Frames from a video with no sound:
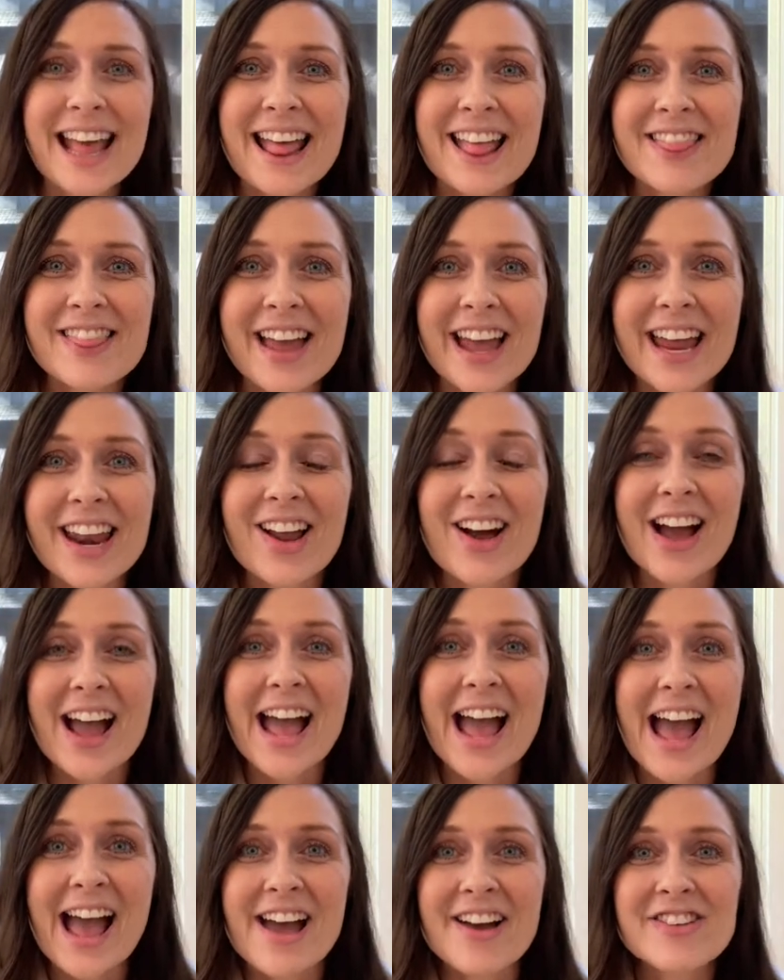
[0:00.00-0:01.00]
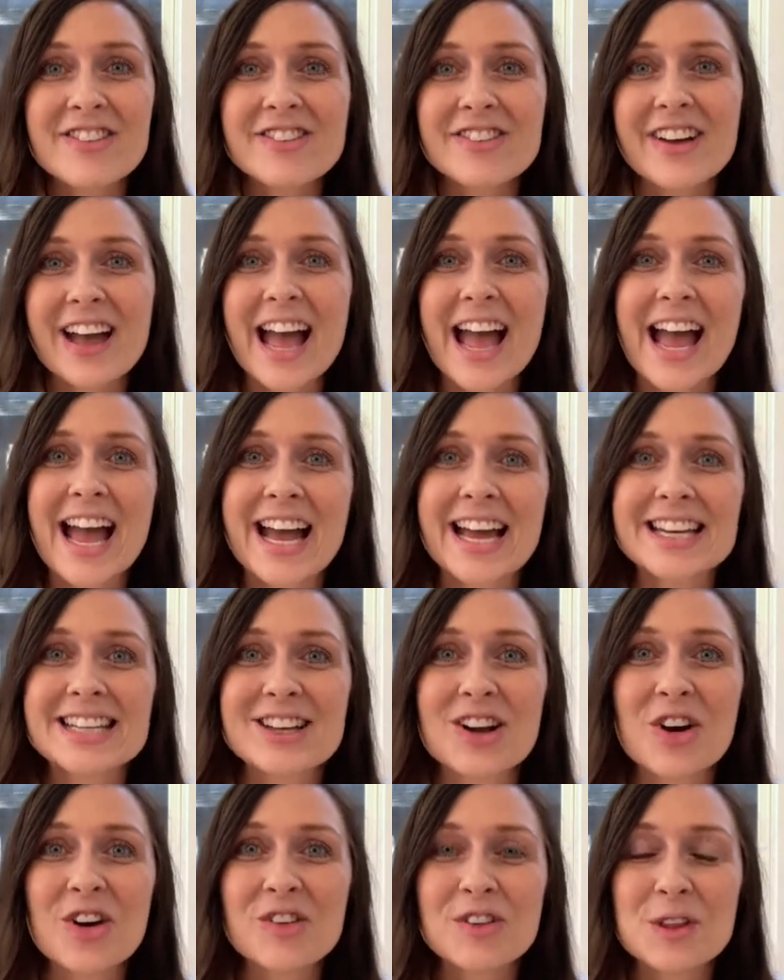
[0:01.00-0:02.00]
that I have had
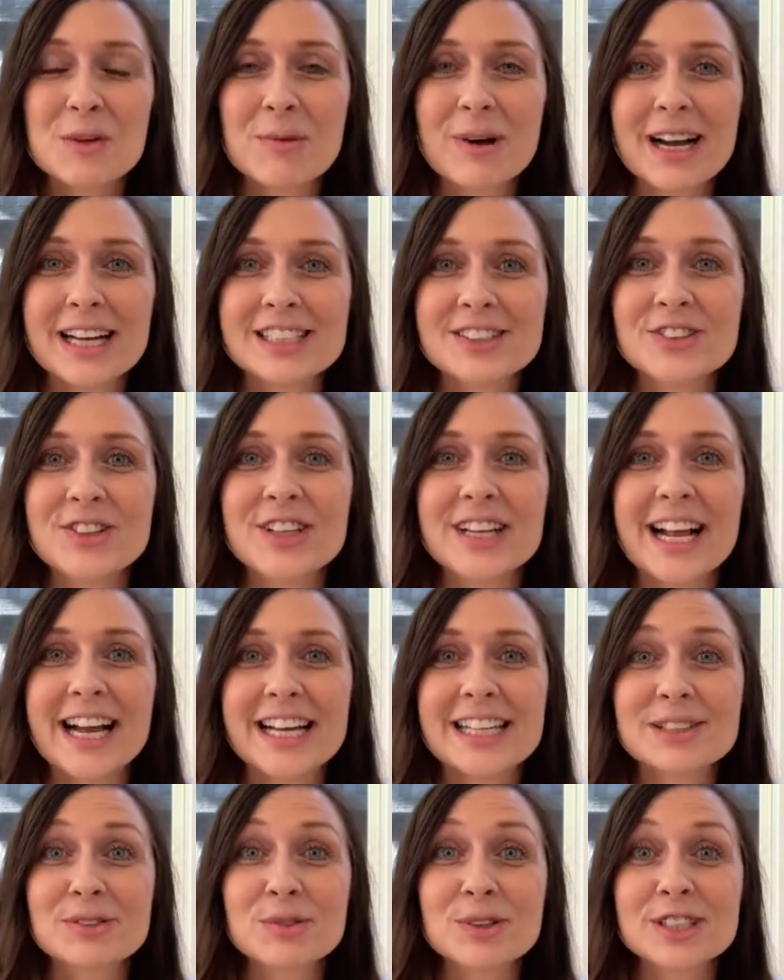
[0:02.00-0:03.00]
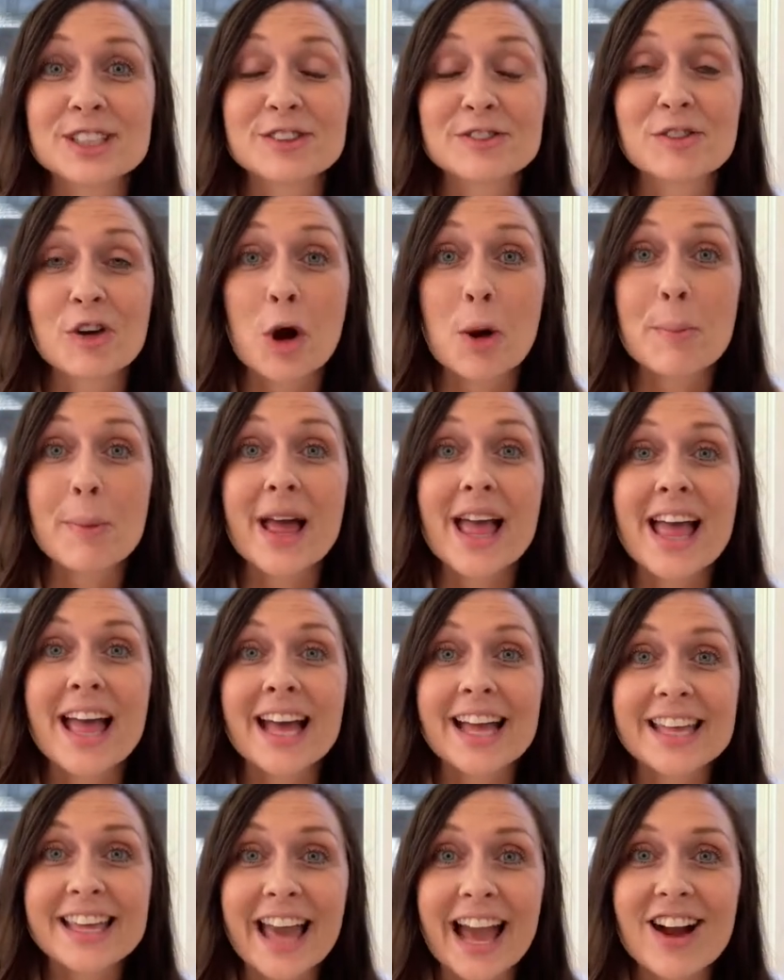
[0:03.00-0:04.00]
over the past few days was from
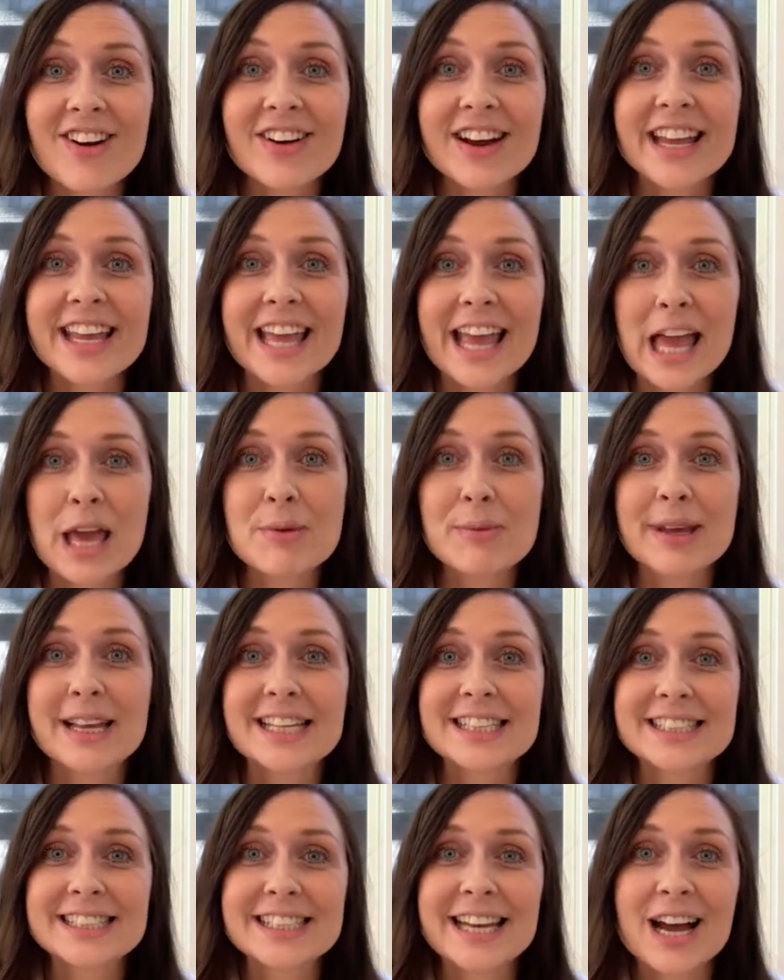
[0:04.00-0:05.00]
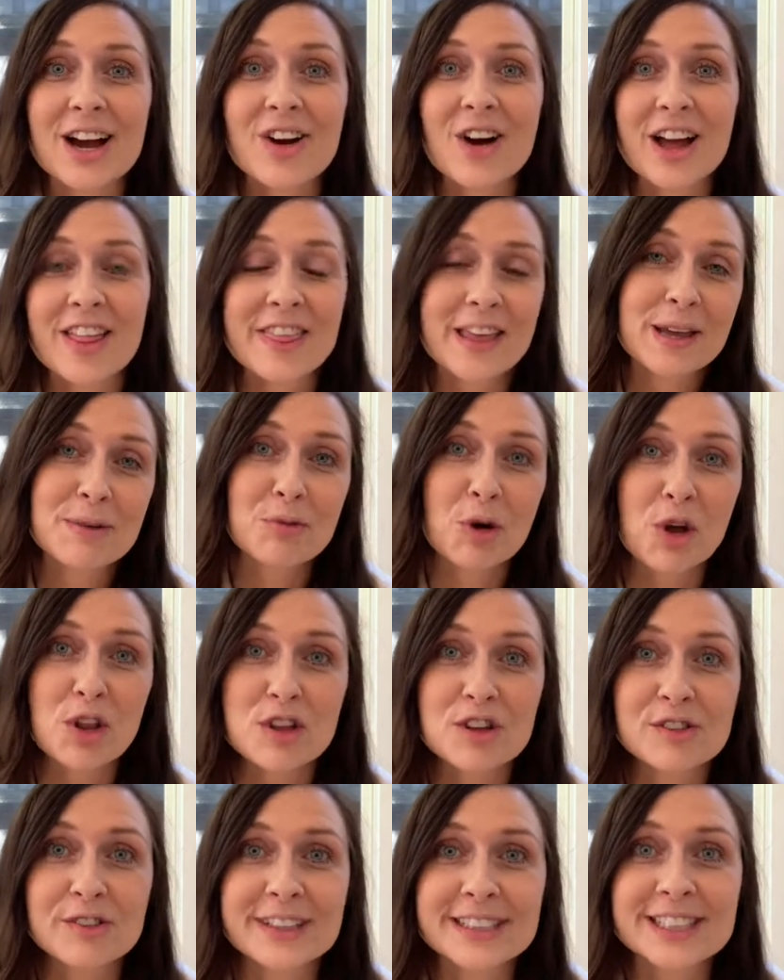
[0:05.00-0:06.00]
Gary Hemmings. Now, I think
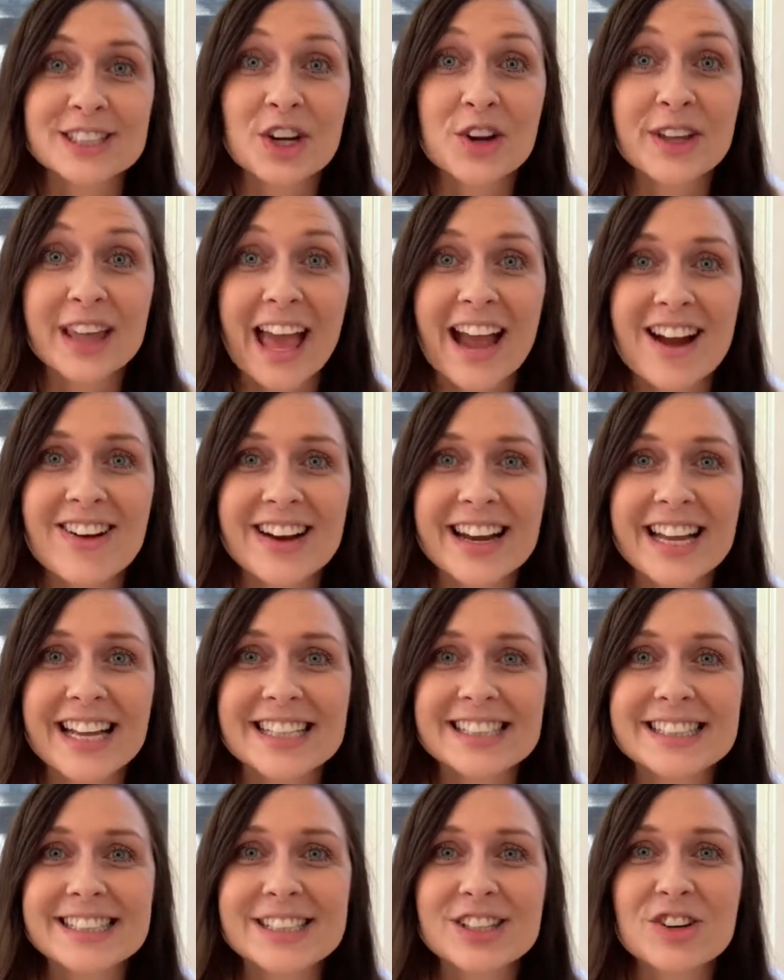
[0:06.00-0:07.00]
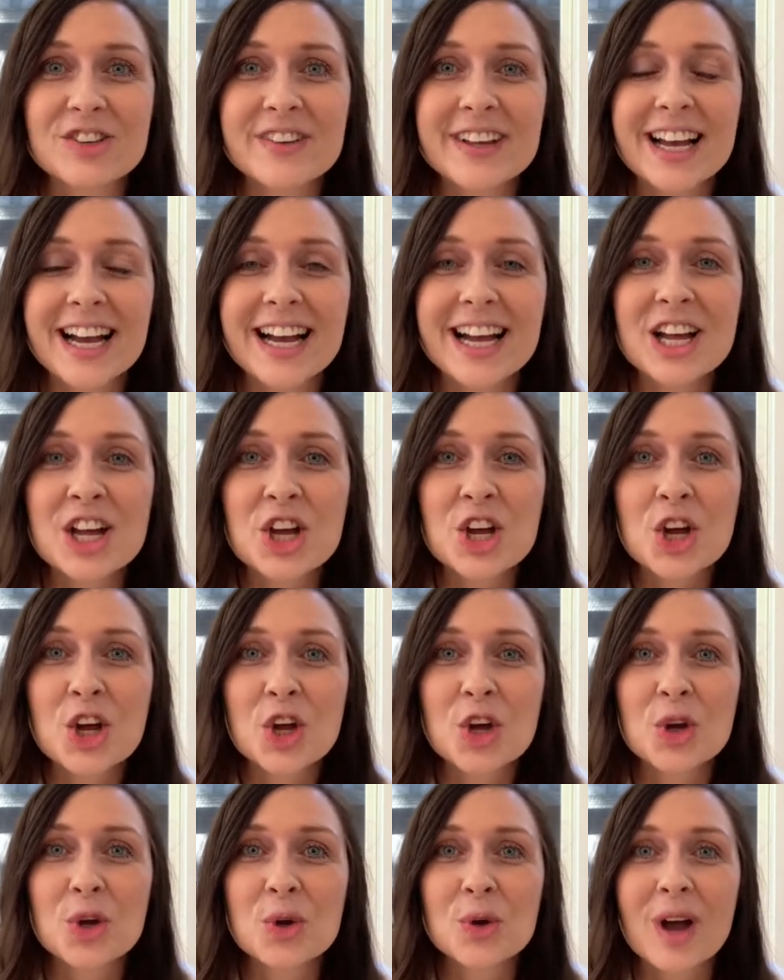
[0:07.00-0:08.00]
most of us know Gary and Sylvia,
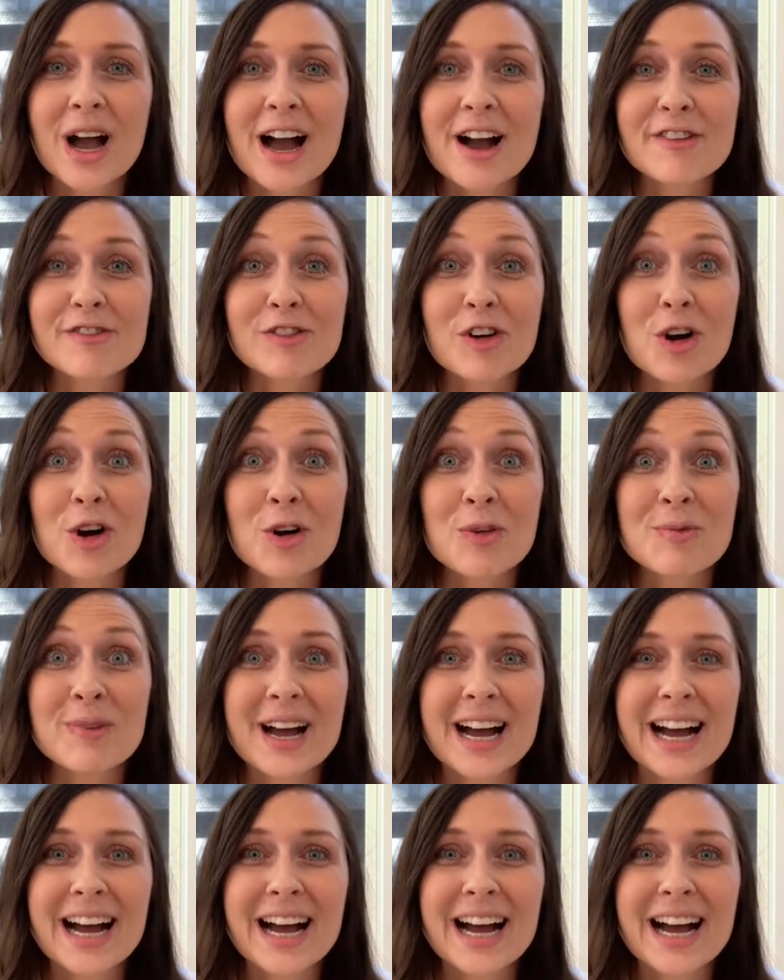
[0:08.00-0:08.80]
who are from